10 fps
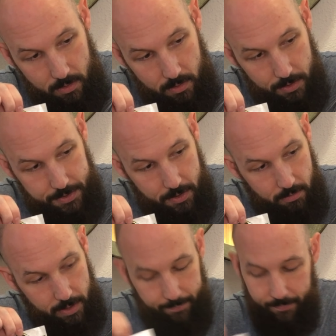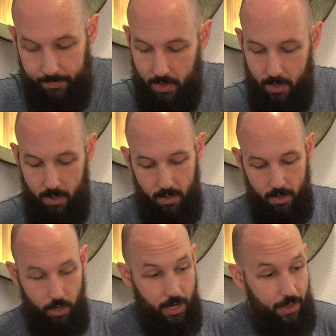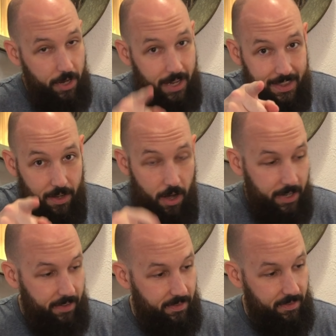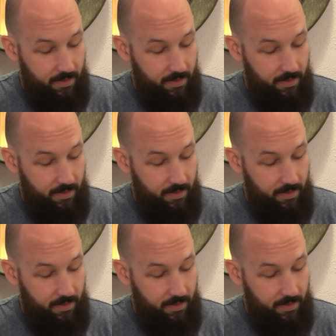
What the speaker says: Looks good, right? You're not looking at the audience.